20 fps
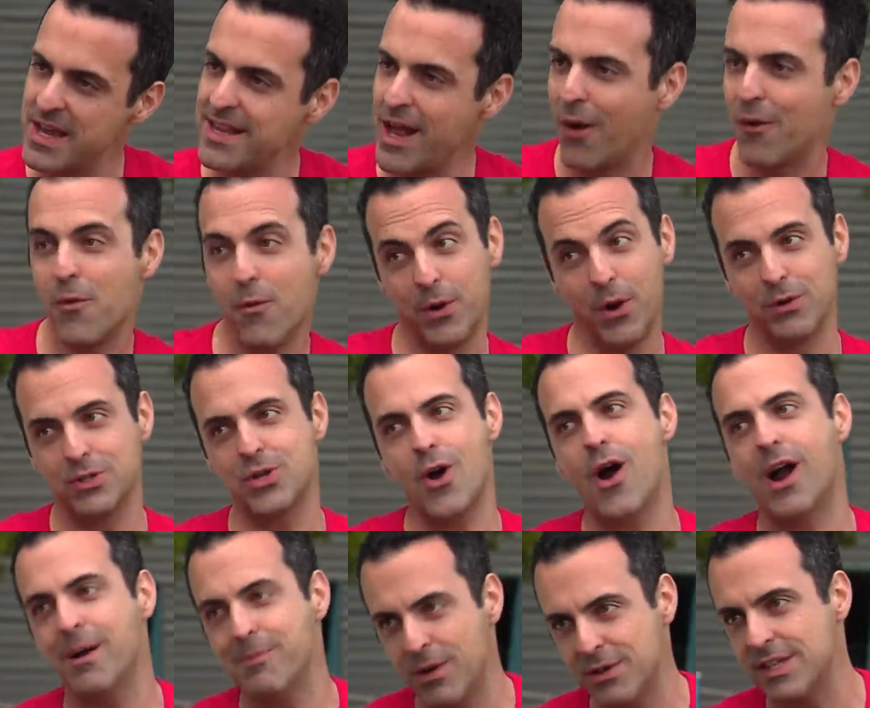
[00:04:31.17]
Now, we don't
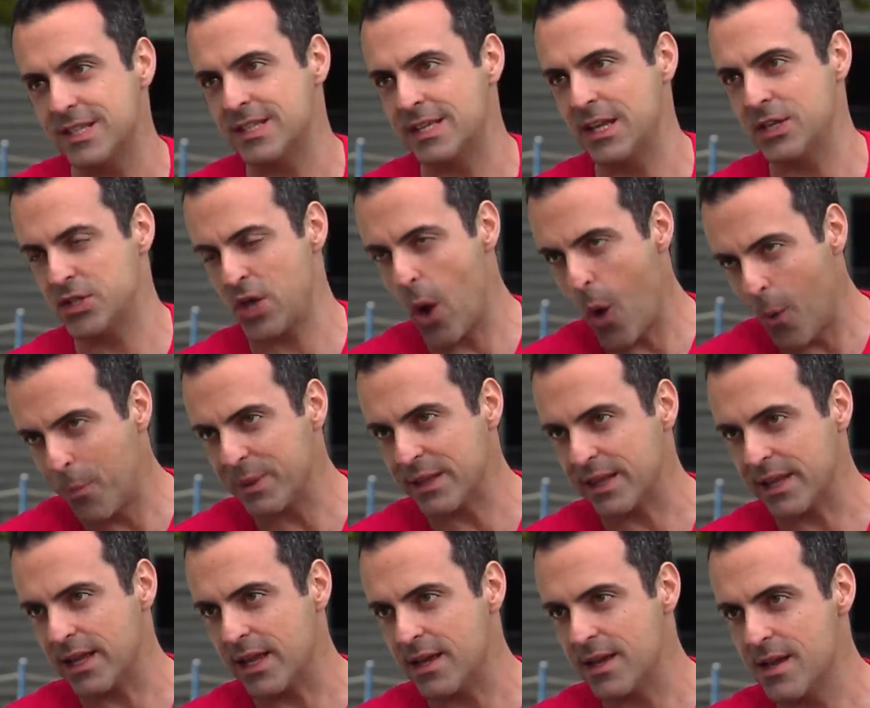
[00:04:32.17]
talk about these things
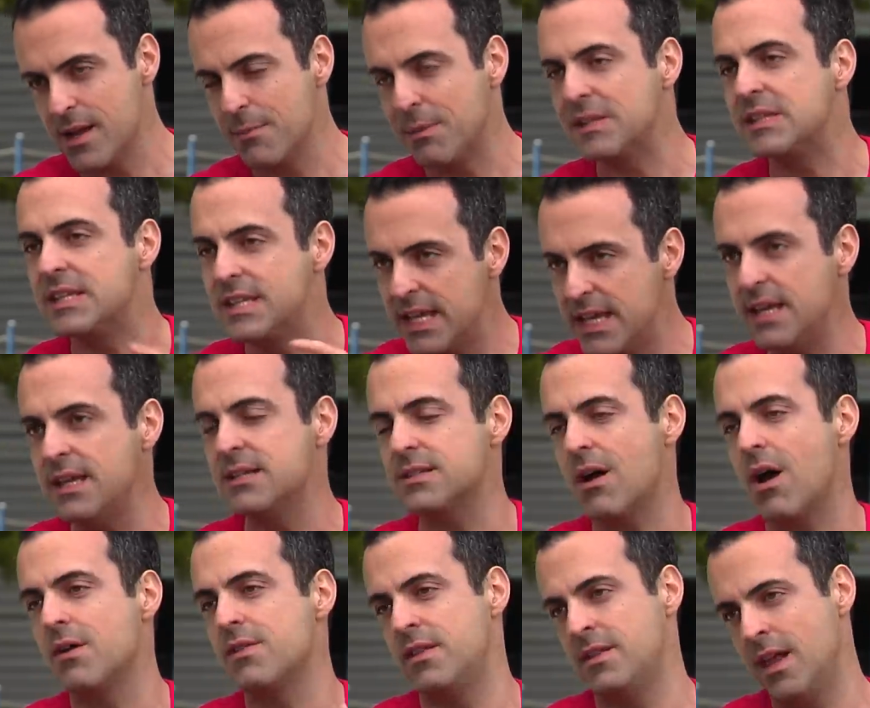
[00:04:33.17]
openly, but these
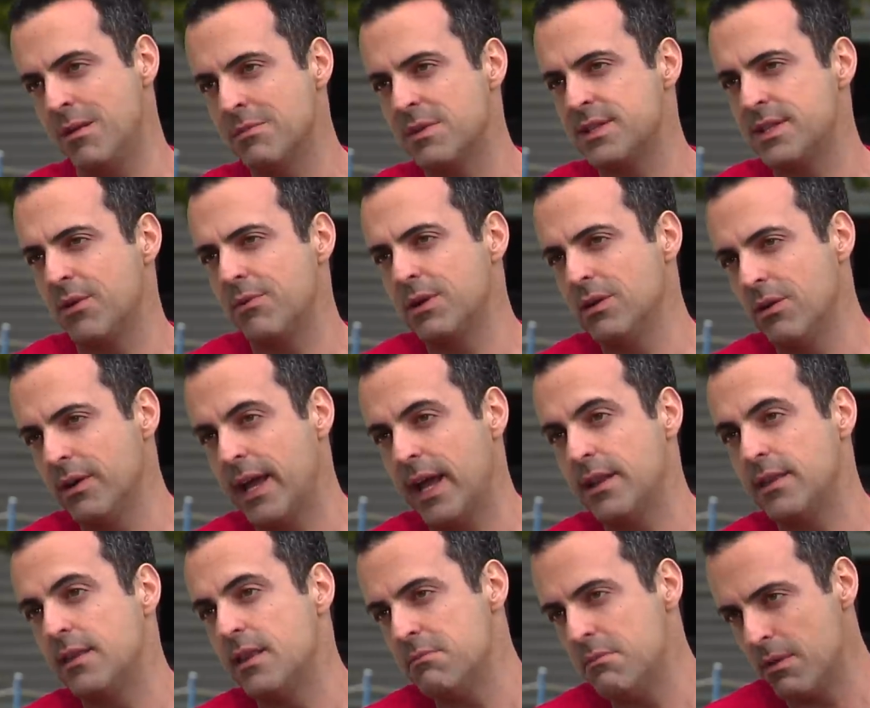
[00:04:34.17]
are the numbers that we look
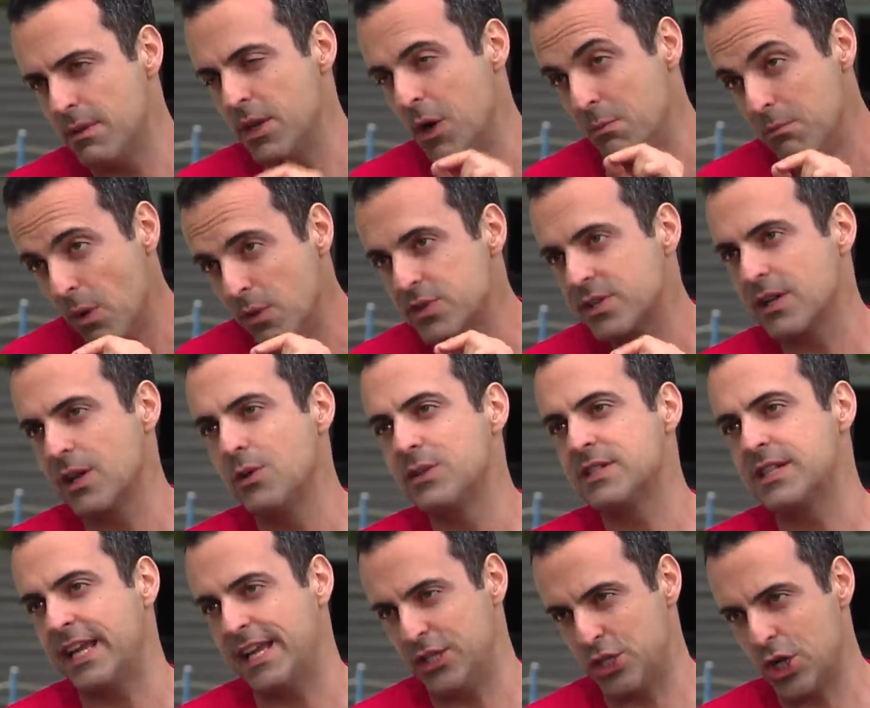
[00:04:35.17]
at the, you know, most
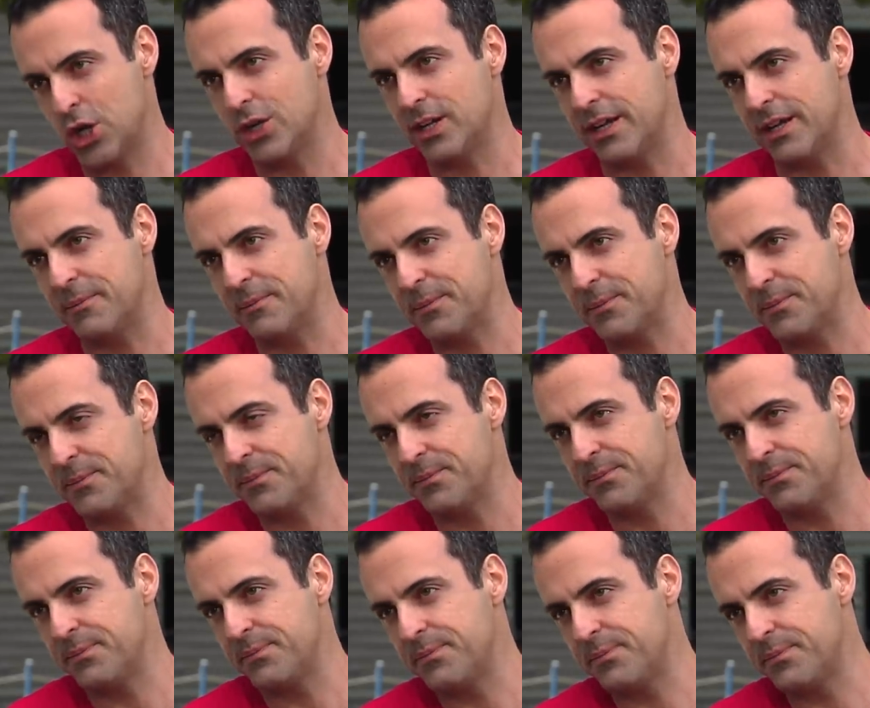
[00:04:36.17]
closely internally. So